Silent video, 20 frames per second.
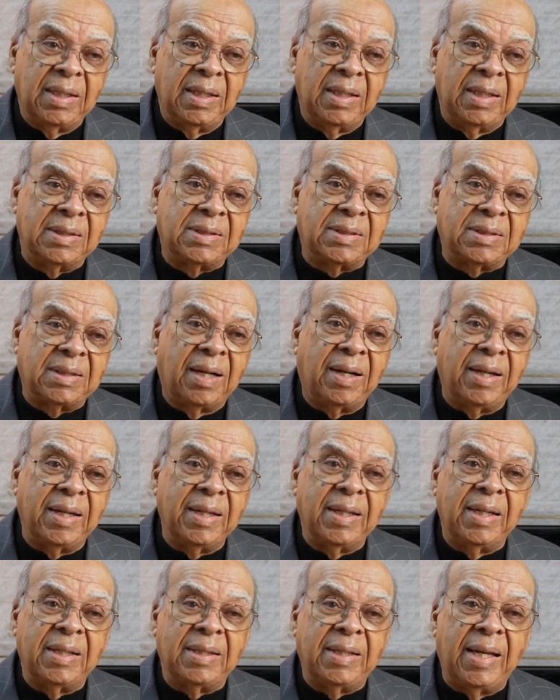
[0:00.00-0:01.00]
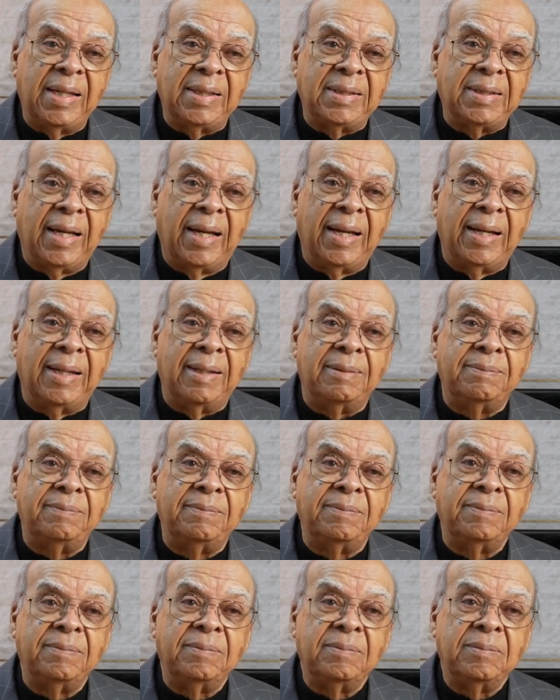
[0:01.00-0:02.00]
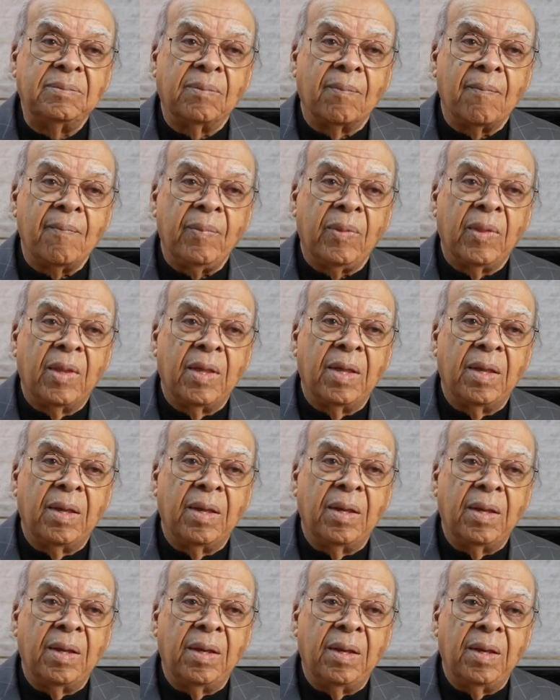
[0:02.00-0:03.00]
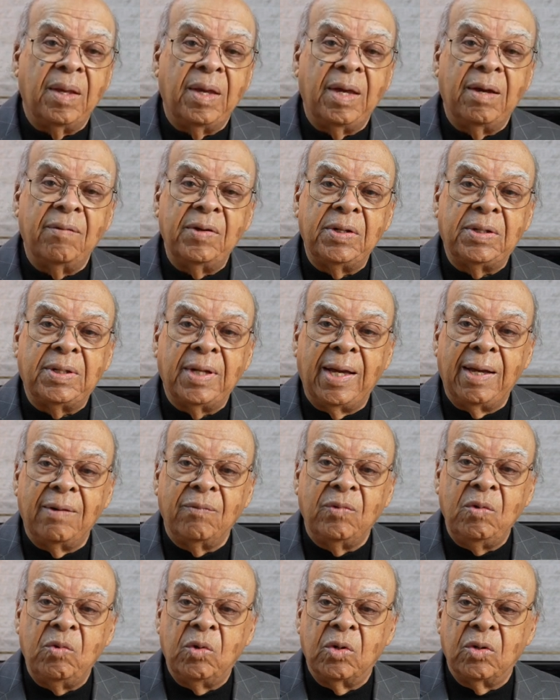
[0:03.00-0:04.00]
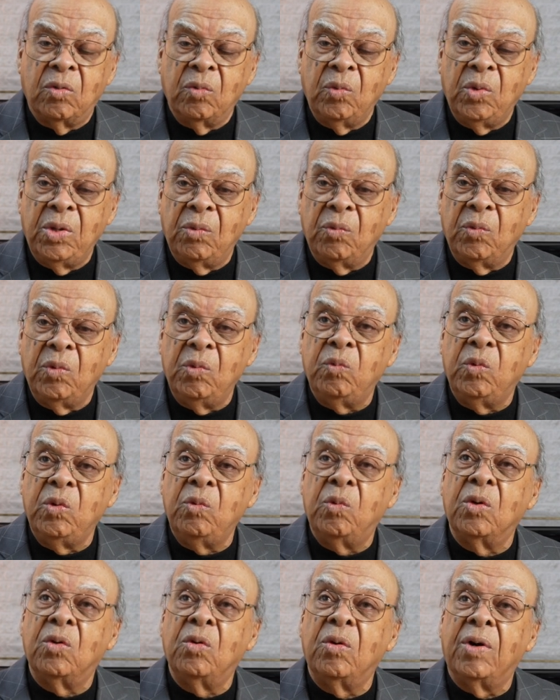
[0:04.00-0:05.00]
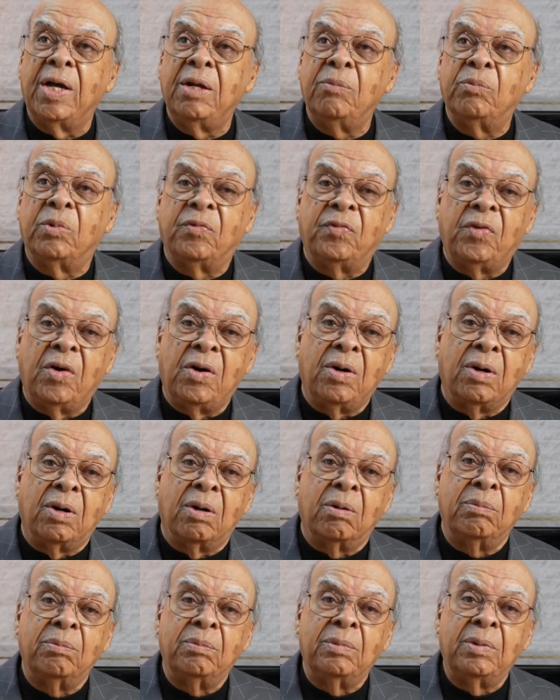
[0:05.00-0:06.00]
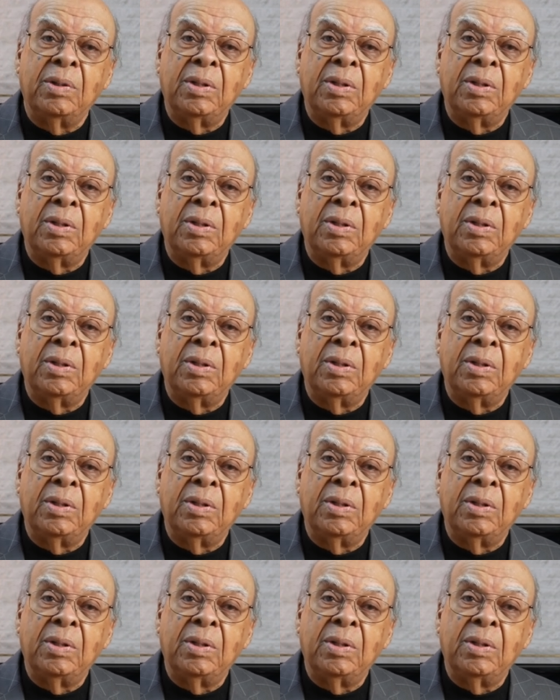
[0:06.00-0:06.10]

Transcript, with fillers: And starting at that time, every time we would, we, we would go out and perform,